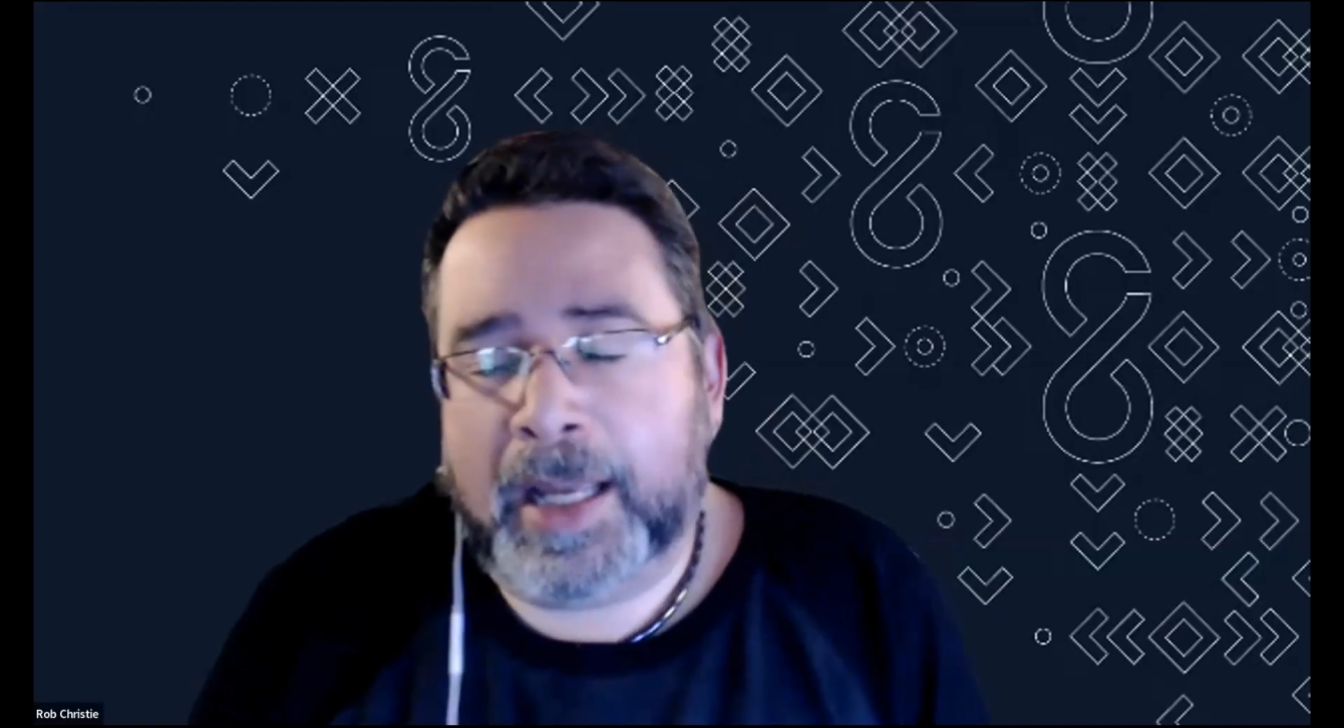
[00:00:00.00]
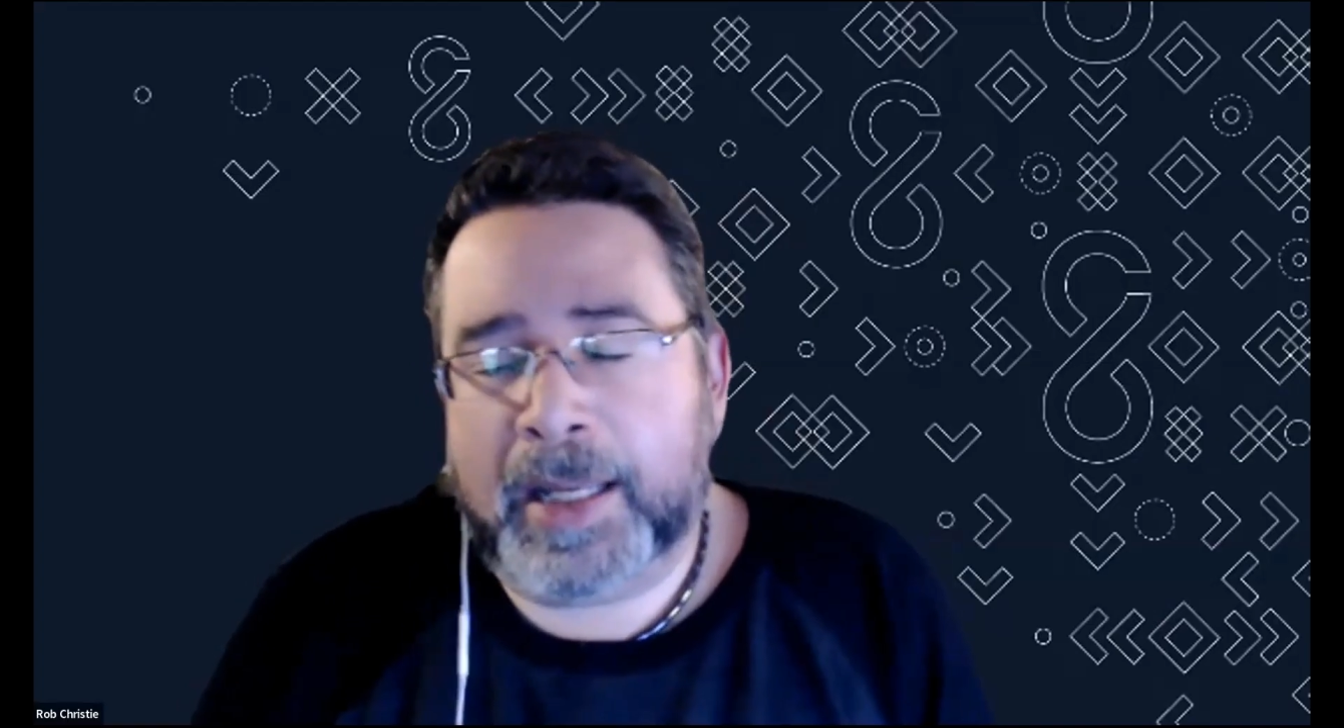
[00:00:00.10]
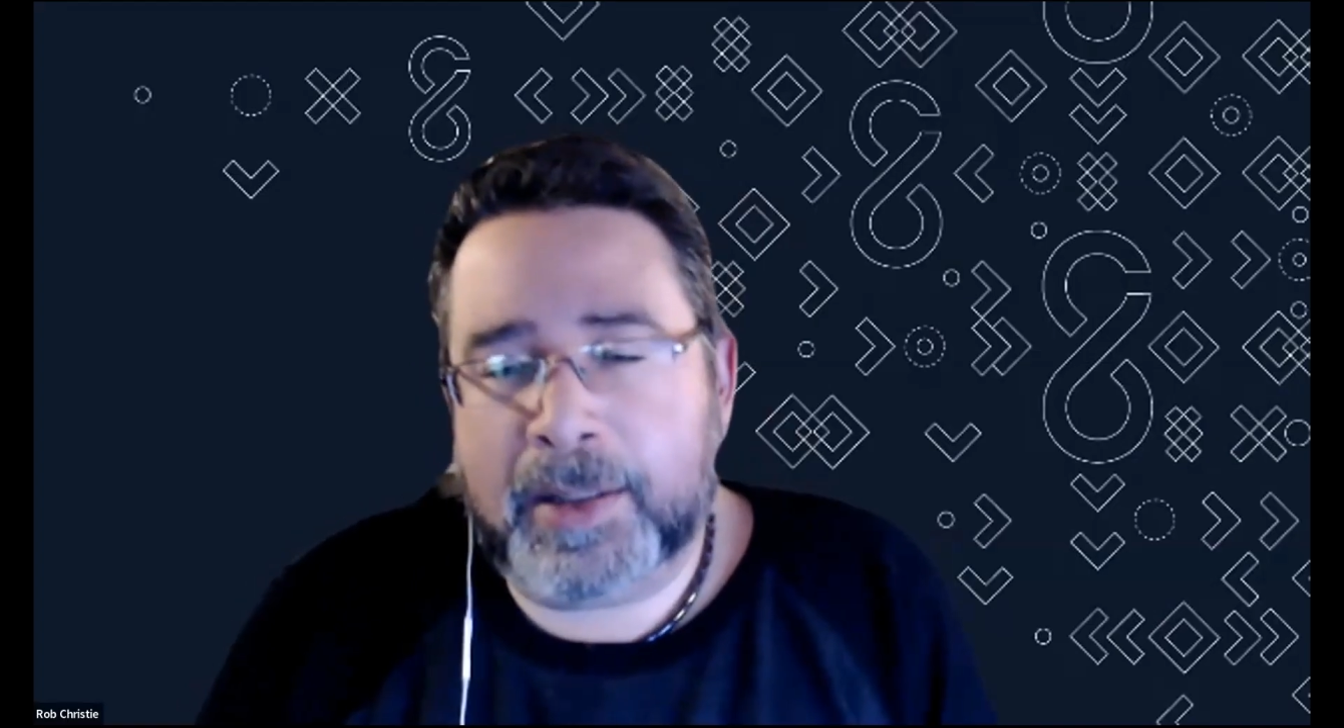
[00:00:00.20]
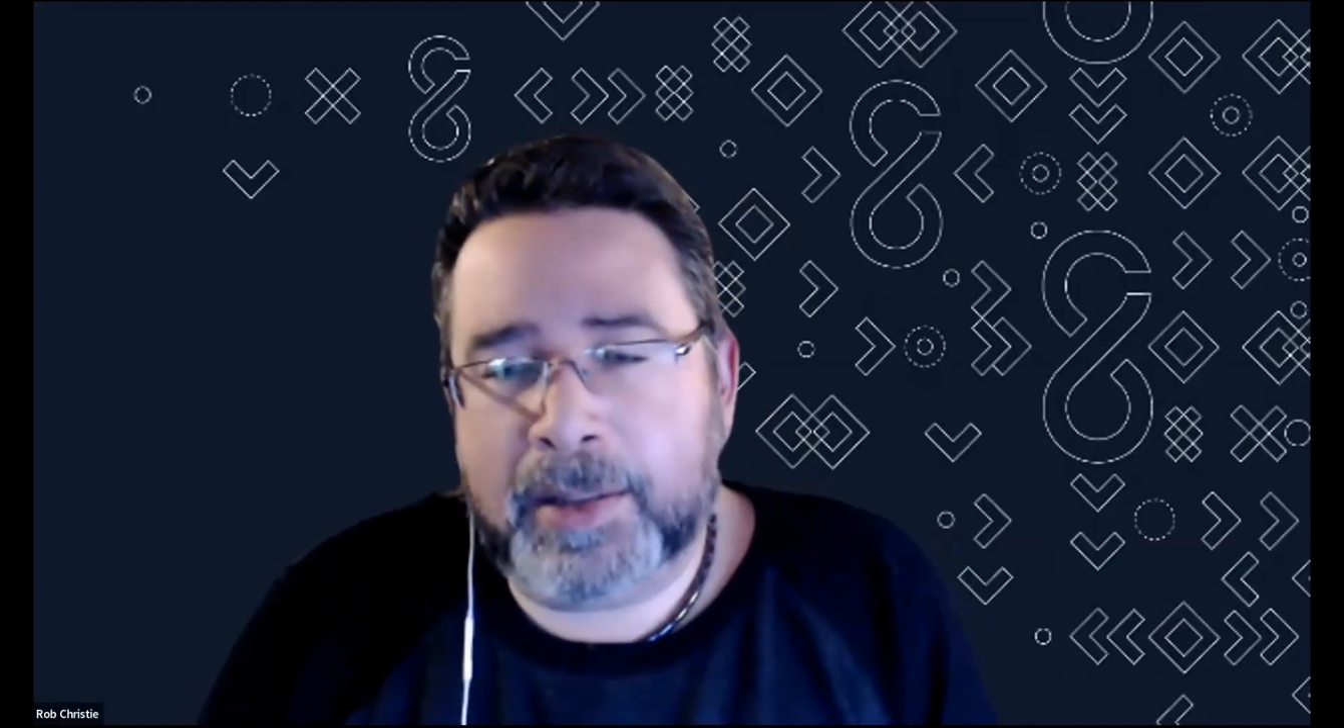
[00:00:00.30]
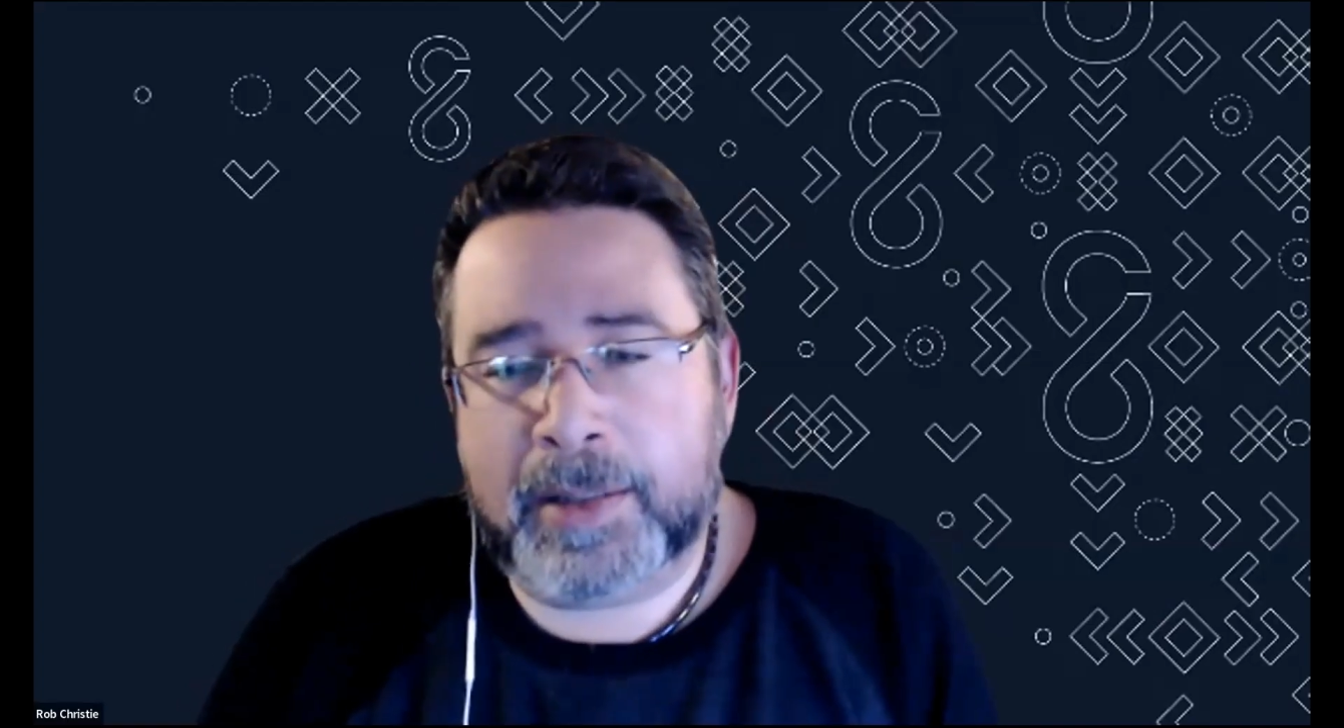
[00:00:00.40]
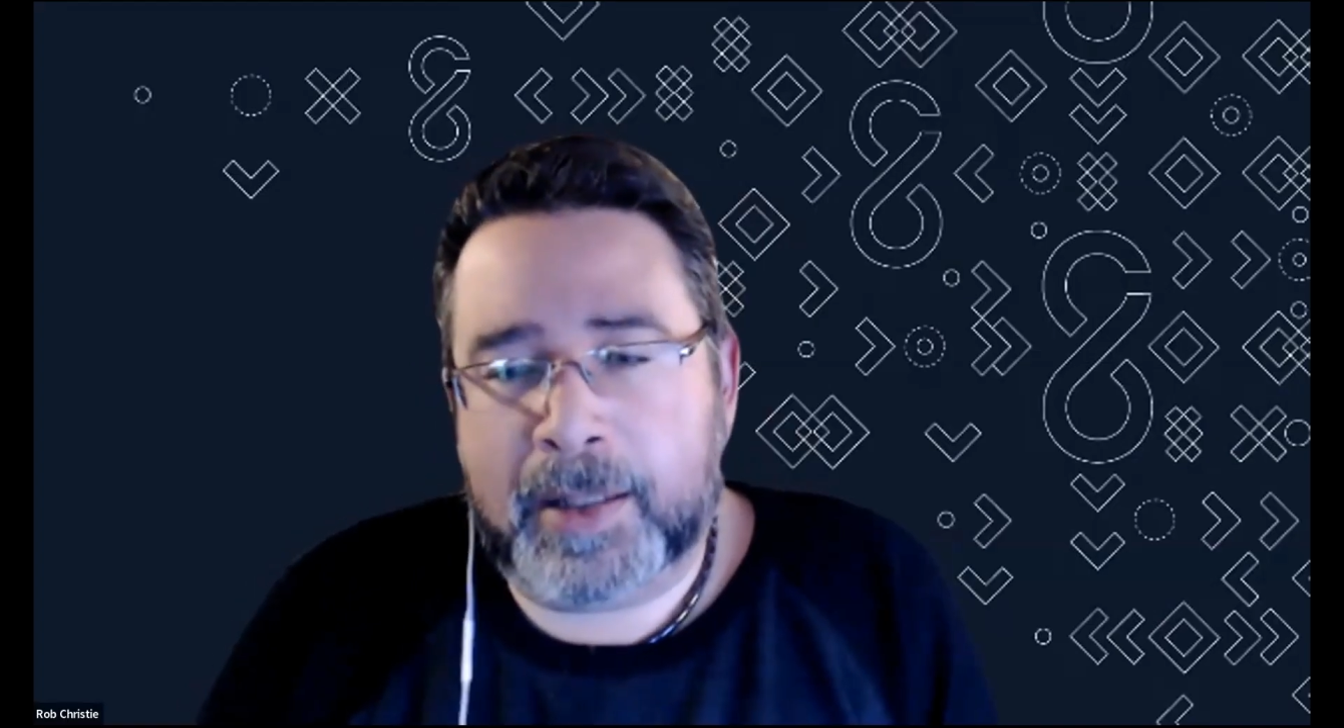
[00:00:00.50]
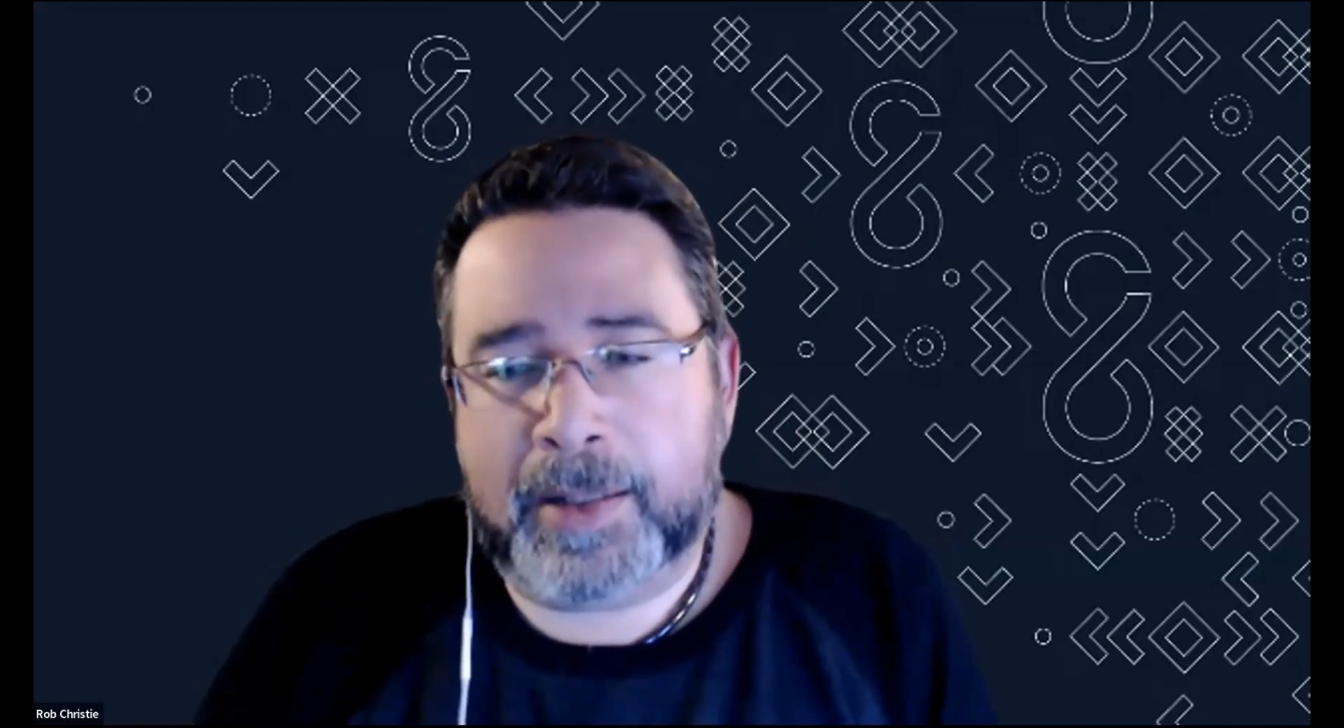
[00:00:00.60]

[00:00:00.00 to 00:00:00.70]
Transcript: angle